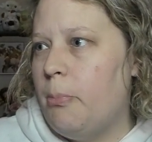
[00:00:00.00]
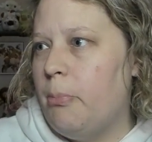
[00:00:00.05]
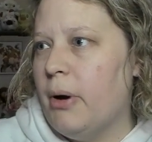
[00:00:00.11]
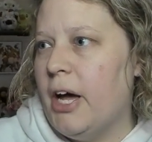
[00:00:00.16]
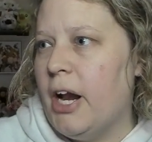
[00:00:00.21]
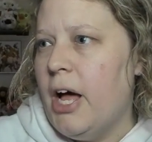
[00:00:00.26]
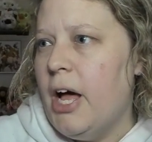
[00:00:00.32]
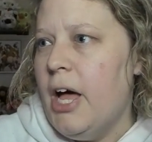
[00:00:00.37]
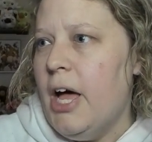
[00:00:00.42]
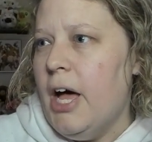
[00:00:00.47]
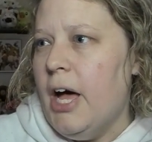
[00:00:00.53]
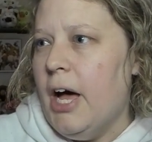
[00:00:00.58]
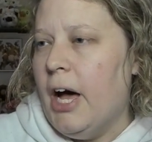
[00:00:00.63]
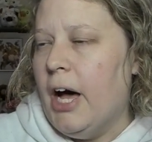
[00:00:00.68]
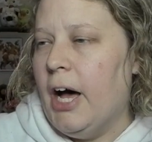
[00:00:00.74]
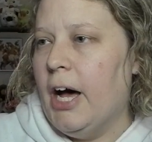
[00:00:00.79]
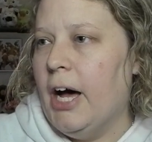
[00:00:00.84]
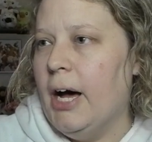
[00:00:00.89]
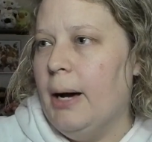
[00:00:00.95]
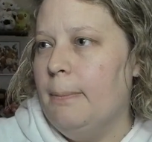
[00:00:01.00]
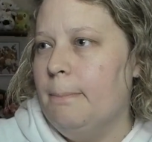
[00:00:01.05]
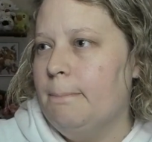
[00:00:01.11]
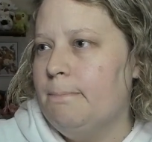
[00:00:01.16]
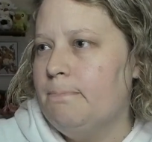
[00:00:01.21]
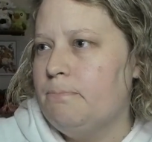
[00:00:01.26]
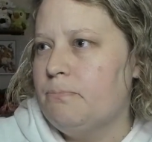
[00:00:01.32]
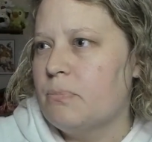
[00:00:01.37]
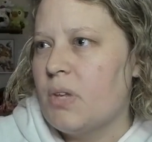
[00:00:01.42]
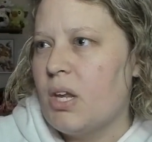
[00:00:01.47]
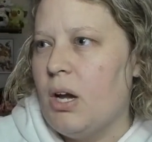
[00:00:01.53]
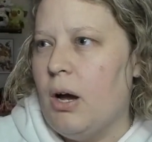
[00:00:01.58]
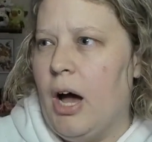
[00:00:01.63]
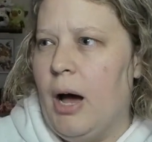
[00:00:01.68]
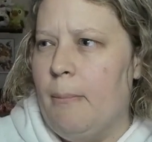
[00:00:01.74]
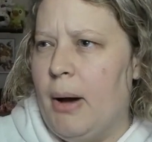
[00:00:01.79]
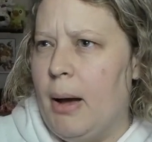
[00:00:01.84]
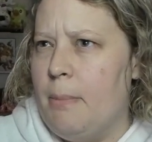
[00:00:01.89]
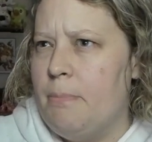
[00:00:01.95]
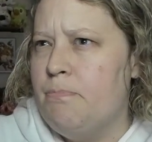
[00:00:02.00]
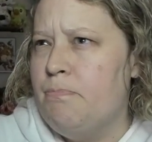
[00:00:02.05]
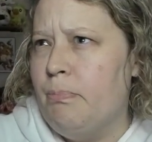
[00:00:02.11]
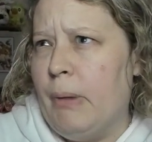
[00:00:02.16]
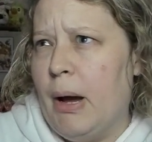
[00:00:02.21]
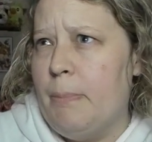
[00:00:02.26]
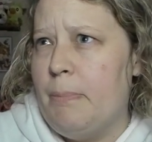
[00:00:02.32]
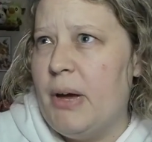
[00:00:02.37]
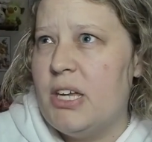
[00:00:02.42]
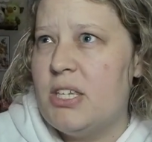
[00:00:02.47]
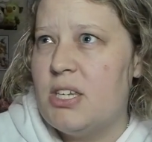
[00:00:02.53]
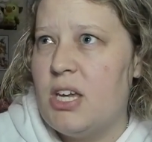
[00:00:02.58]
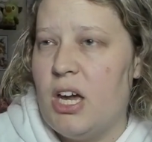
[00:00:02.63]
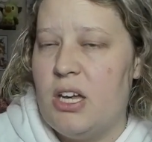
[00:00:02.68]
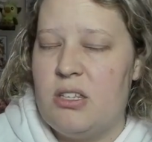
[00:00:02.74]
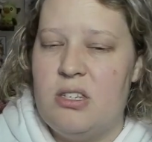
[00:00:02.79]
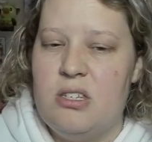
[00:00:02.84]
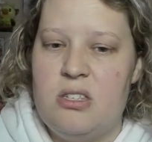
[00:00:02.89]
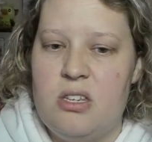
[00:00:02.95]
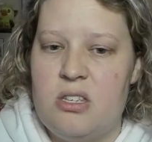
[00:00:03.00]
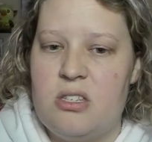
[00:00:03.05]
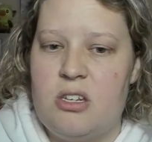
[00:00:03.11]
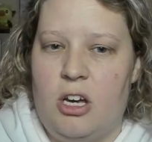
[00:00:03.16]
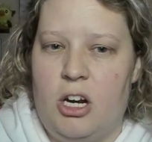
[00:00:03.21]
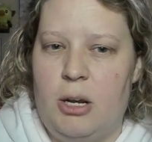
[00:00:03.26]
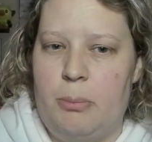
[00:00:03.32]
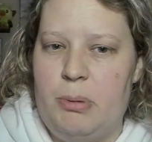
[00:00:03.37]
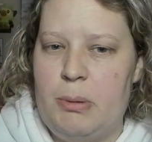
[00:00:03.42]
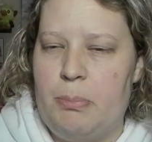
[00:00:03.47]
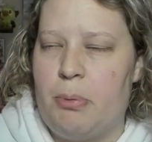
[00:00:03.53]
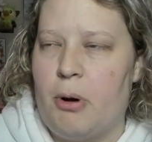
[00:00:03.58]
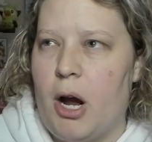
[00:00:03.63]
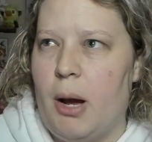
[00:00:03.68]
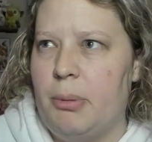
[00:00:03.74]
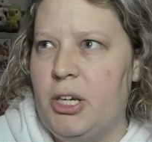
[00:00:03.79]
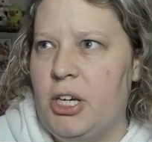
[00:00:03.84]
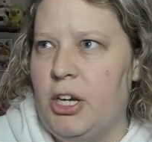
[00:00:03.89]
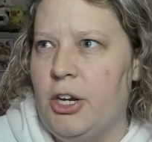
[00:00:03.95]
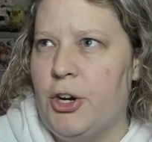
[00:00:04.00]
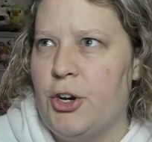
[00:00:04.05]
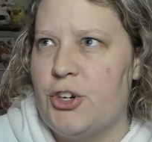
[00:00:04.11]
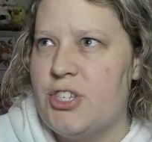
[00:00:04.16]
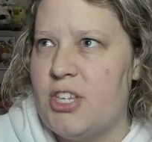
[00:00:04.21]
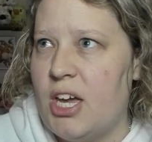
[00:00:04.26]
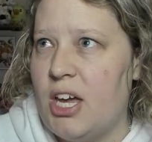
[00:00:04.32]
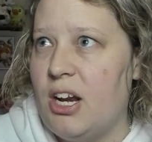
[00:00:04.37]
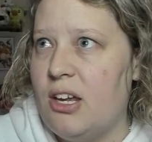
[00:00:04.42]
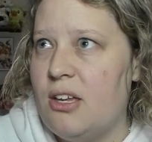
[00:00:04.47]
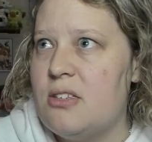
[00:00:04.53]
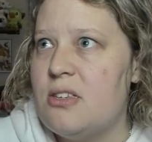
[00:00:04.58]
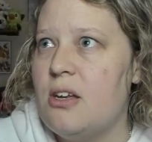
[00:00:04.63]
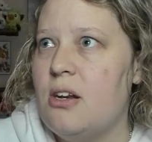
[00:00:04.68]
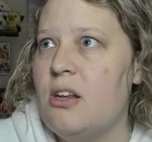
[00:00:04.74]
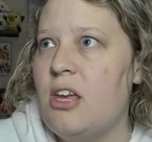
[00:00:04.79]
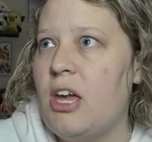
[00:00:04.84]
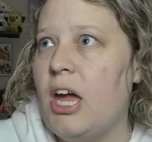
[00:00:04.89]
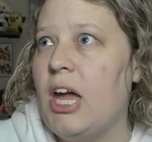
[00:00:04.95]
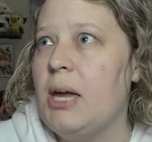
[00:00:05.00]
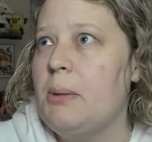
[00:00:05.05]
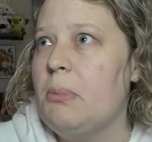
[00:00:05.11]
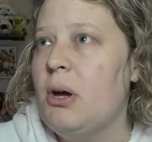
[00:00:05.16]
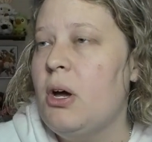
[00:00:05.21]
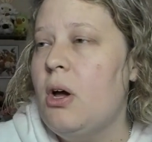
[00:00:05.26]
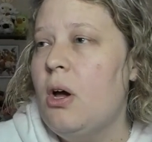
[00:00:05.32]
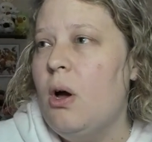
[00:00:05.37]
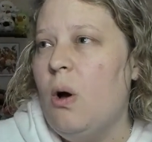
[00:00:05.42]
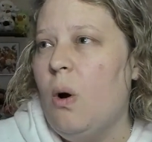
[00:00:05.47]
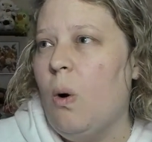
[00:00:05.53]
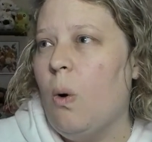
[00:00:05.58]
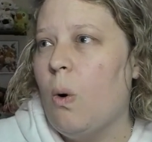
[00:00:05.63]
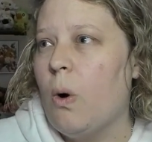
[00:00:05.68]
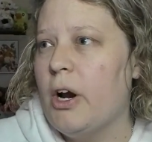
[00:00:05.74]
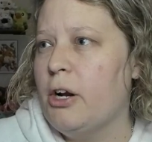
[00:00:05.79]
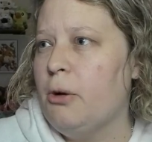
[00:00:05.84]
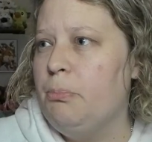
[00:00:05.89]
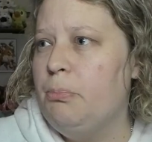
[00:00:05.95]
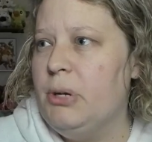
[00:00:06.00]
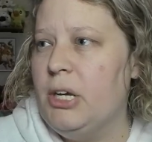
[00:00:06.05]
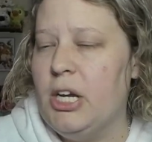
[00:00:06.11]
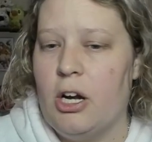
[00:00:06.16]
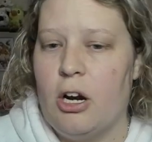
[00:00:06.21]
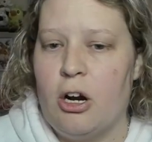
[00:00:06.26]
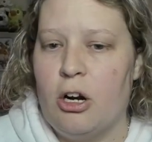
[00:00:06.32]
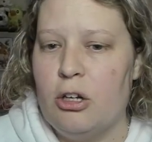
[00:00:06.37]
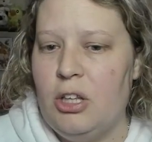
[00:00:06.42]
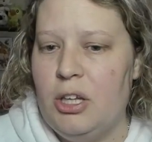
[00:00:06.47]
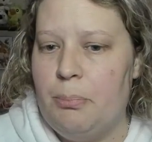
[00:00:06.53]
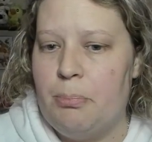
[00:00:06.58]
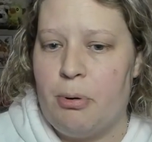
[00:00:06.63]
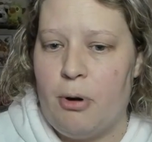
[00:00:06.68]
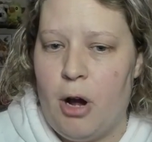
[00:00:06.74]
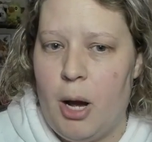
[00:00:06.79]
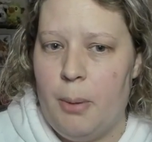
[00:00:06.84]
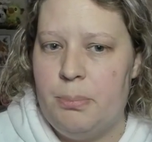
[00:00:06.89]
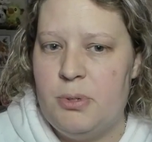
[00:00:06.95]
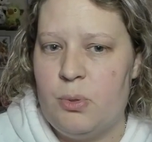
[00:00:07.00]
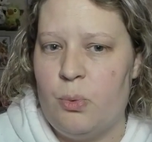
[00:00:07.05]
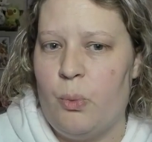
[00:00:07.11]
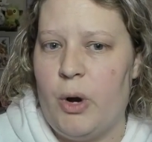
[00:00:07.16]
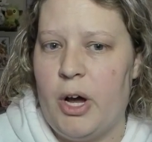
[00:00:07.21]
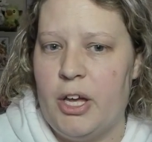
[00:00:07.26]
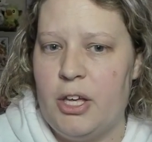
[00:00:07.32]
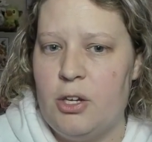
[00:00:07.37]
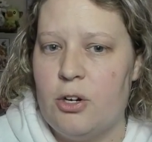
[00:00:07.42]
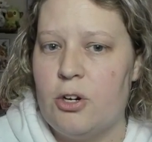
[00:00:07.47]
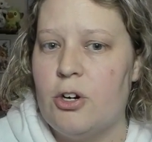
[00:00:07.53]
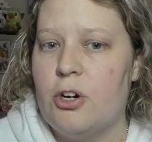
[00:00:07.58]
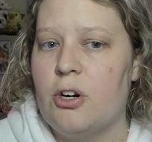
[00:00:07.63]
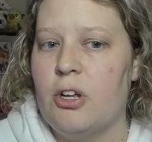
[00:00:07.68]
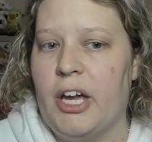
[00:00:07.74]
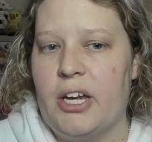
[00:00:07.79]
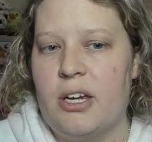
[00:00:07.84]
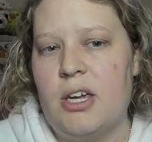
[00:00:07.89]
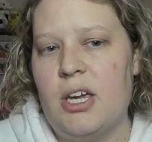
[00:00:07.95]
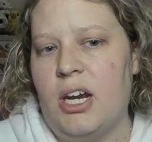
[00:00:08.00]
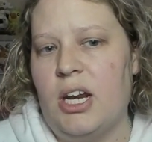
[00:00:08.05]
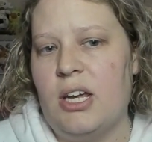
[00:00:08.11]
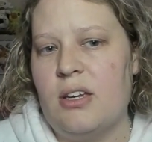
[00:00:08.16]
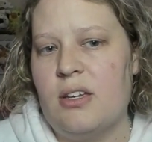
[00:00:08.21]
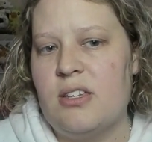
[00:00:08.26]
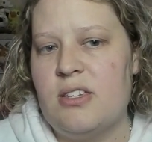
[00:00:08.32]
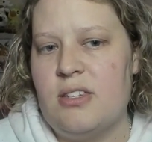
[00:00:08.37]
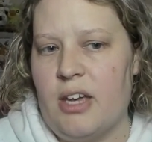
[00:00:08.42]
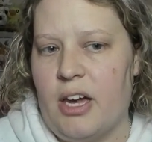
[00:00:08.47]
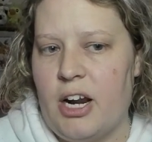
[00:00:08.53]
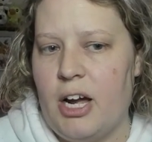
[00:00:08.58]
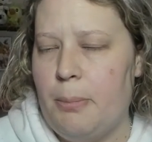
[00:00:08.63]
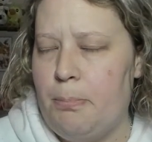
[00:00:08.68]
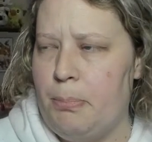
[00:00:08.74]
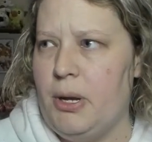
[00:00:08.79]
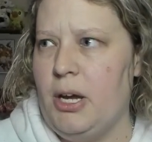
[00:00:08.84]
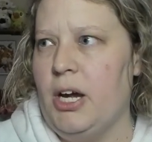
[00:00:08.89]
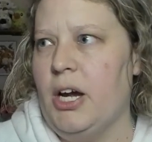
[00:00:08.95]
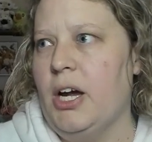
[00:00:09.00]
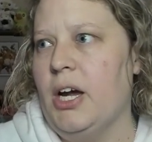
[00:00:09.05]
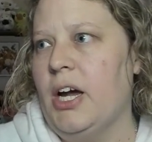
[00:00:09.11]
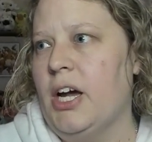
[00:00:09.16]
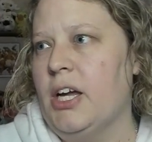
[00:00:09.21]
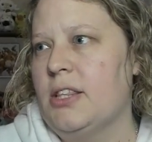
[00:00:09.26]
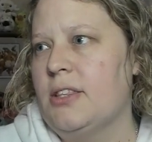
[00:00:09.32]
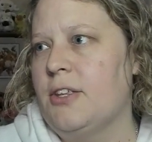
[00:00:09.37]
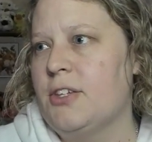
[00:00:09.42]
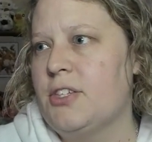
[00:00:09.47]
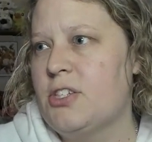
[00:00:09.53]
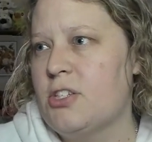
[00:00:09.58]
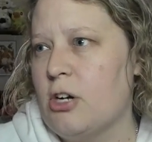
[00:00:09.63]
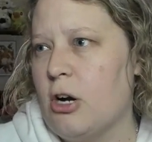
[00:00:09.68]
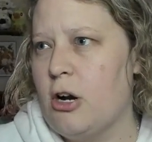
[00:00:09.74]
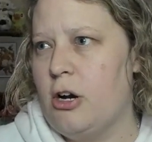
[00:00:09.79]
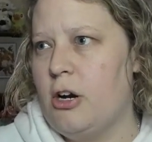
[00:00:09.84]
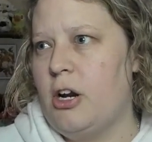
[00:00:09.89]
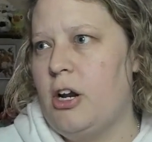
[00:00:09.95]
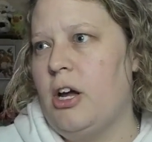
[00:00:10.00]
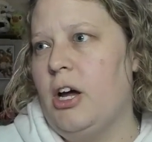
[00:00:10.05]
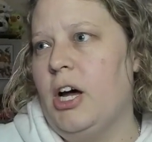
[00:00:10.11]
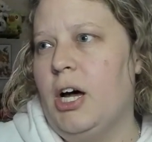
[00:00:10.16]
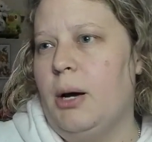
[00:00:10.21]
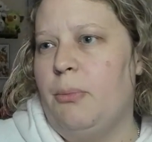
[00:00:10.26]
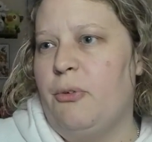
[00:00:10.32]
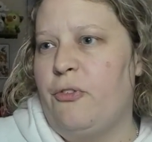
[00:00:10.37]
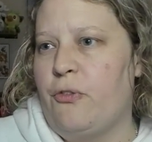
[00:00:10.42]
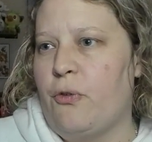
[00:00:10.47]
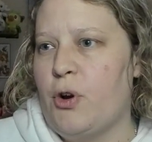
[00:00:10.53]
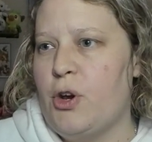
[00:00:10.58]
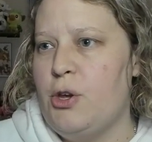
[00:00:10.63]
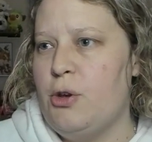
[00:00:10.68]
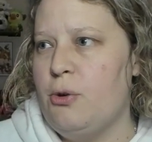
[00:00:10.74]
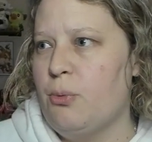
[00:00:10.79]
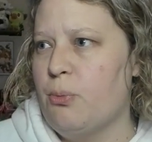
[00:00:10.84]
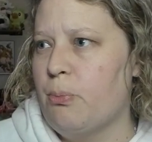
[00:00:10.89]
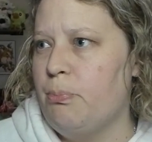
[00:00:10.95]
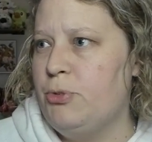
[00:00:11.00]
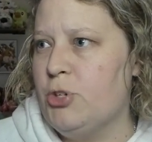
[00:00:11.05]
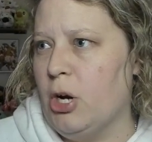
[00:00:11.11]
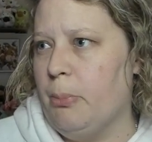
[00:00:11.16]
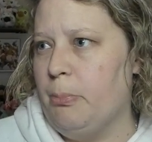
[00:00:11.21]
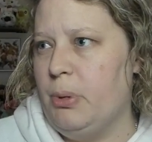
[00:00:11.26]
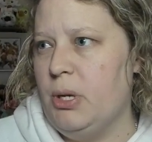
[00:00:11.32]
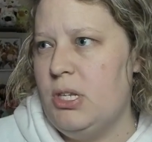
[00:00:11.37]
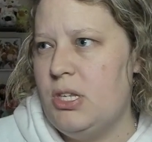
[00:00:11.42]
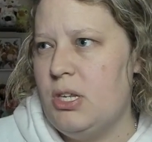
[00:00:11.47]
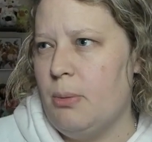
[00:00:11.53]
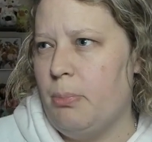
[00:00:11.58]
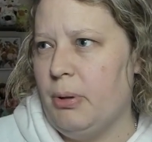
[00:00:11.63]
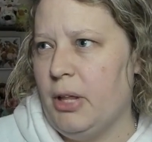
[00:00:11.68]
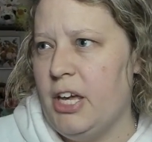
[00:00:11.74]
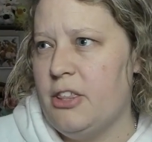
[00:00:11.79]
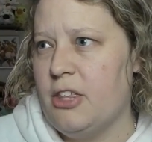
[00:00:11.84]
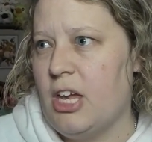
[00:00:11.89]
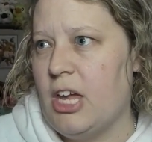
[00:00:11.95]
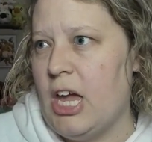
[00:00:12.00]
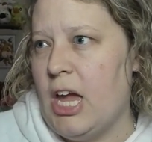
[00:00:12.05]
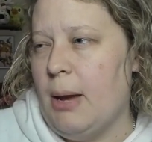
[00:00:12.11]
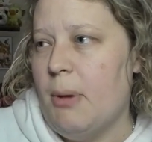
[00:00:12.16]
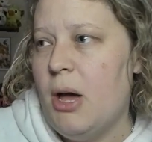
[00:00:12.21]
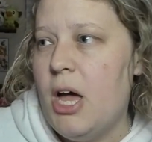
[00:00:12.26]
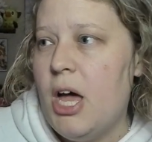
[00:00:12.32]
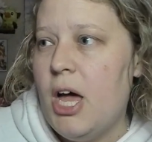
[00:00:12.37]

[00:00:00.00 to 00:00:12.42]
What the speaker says: But my best guess is it's going to be probably in your settings in game, or it'll be an early prompt while you're like getting set up at the start before you jump in to play the game.